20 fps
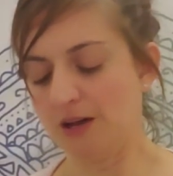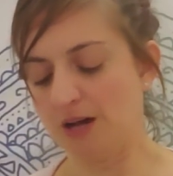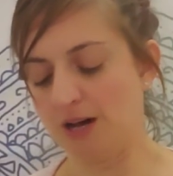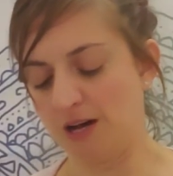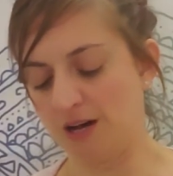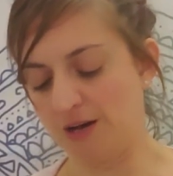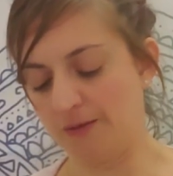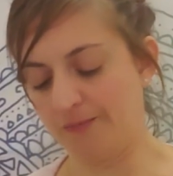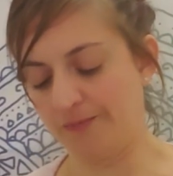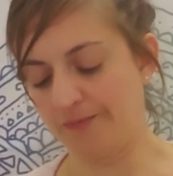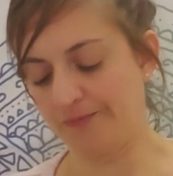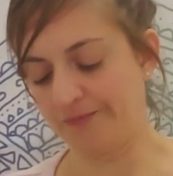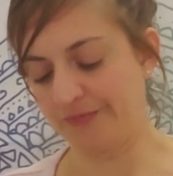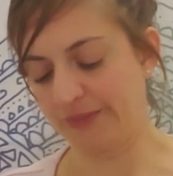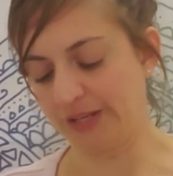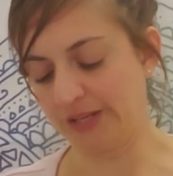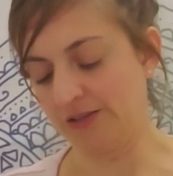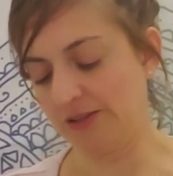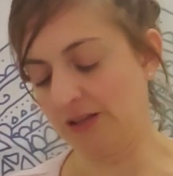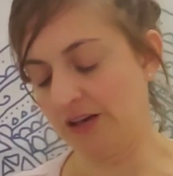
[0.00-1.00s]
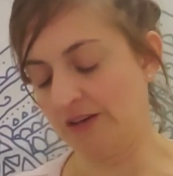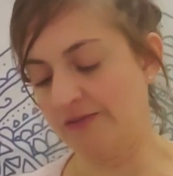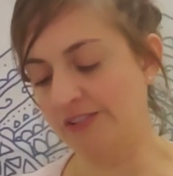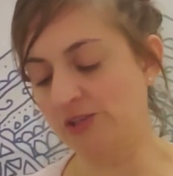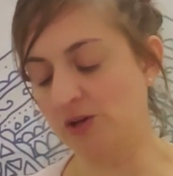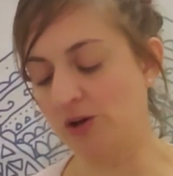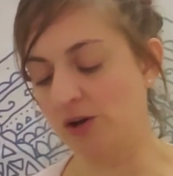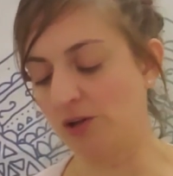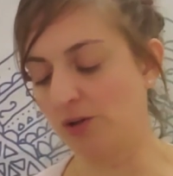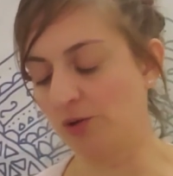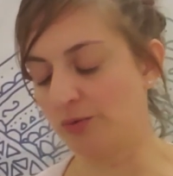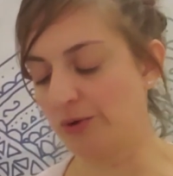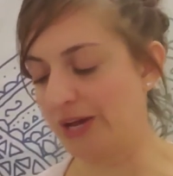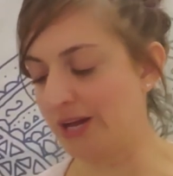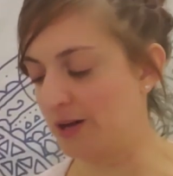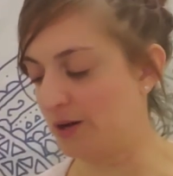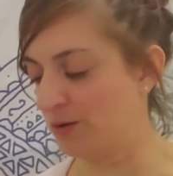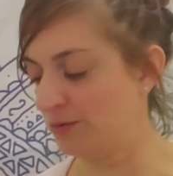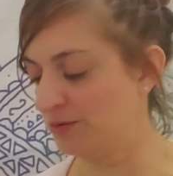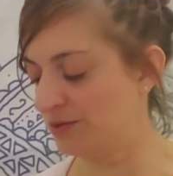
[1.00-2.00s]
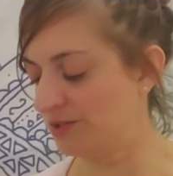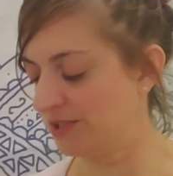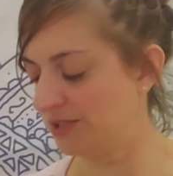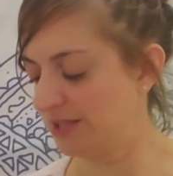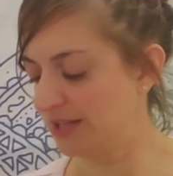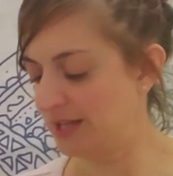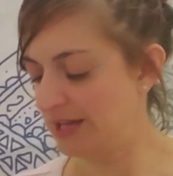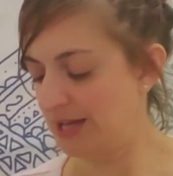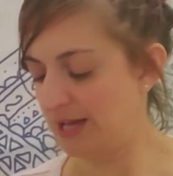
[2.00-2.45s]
Love is all around.